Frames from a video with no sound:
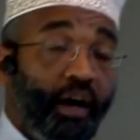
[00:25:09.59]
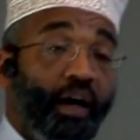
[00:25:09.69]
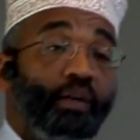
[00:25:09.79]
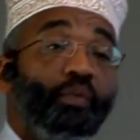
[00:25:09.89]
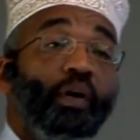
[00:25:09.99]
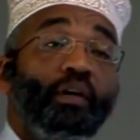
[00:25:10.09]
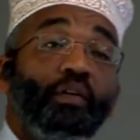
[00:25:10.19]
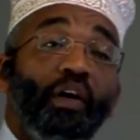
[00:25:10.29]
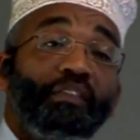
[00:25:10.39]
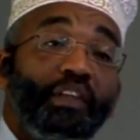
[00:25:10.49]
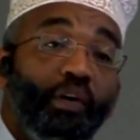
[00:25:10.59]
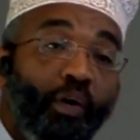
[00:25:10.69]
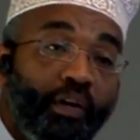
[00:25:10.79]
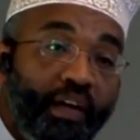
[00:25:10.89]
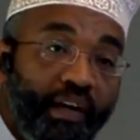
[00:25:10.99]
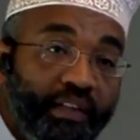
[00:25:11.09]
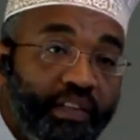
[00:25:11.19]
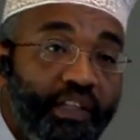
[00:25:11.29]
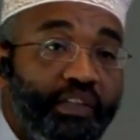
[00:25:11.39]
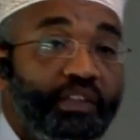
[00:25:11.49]
And one of the
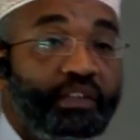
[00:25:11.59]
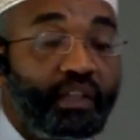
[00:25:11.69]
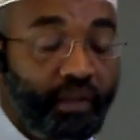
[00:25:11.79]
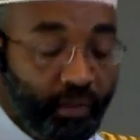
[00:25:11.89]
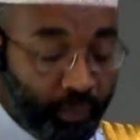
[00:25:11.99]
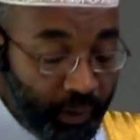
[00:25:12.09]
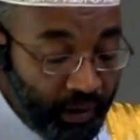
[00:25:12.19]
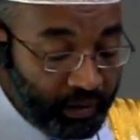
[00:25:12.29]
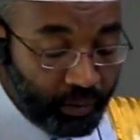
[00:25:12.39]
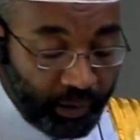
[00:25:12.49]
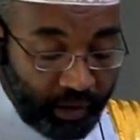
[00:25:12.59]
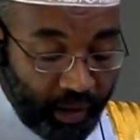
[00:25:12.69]
organizations that are really doing